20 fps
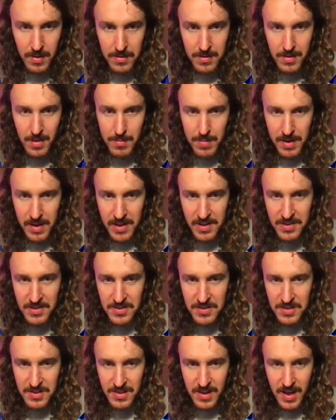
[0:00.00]
the
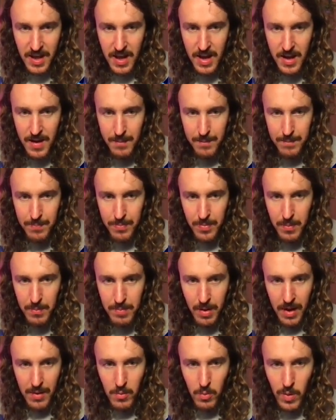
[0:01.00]
biggest,
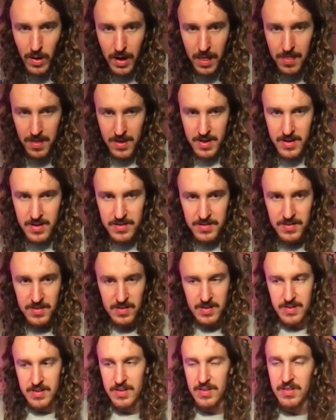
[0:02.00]
but one of these
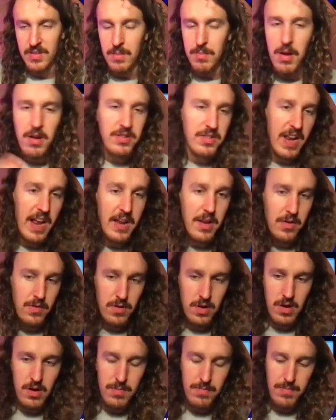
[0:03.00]
is the most
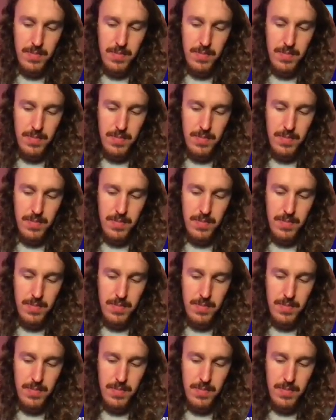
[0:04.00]
accurate,